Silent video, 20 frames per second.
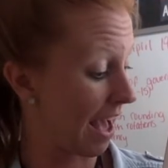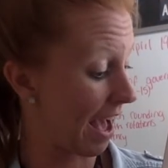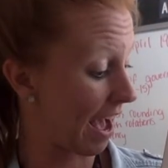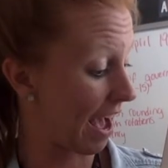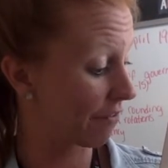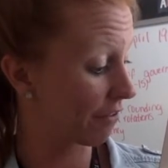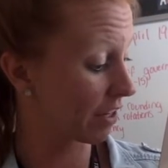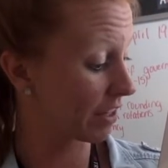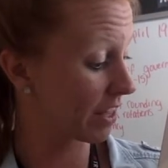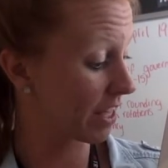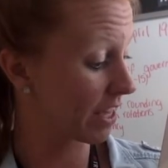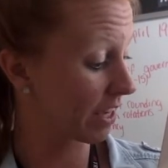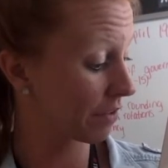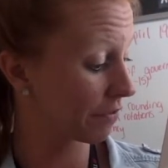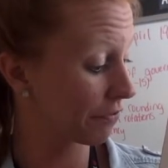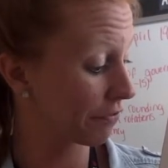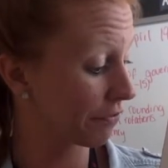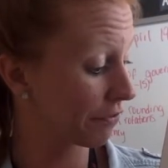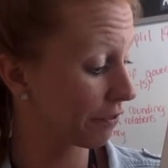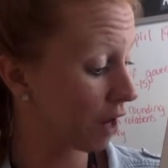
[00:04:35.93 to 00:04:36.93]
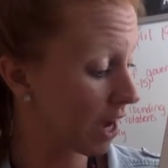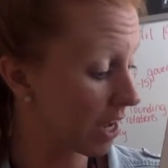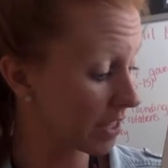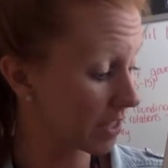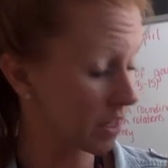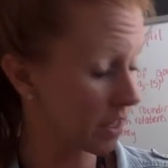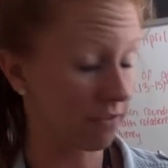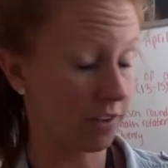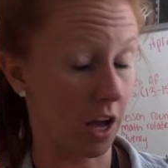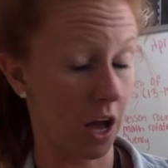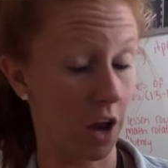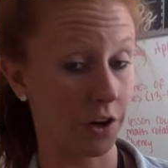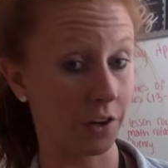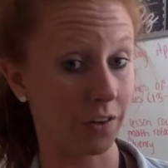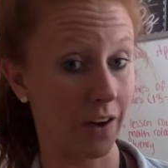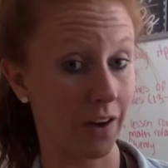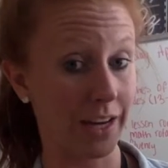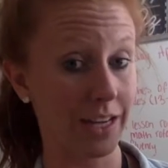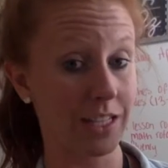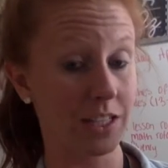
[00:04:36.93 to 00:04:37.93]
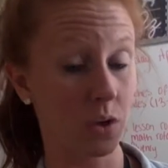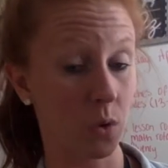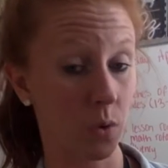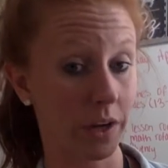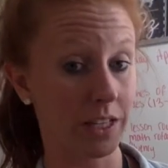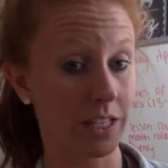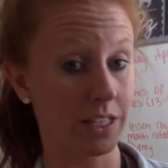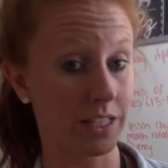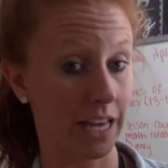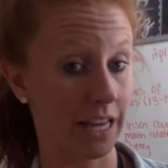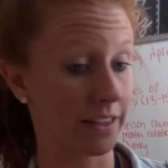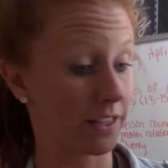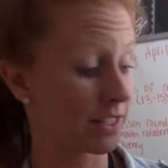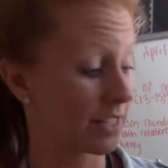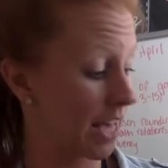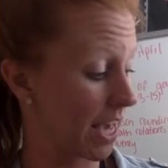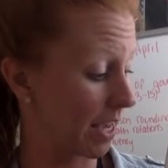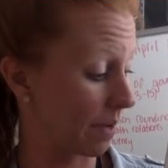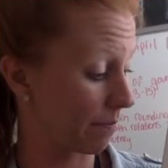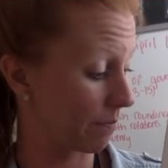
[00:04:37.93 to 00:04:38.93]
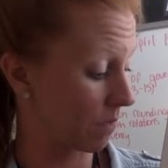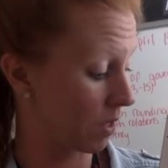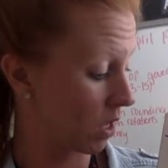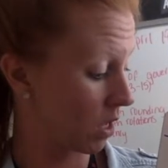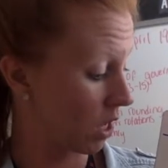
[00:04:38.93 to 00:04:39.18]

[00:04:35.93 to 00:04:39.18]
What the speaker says: Everything in front of the underline is going to stay the same.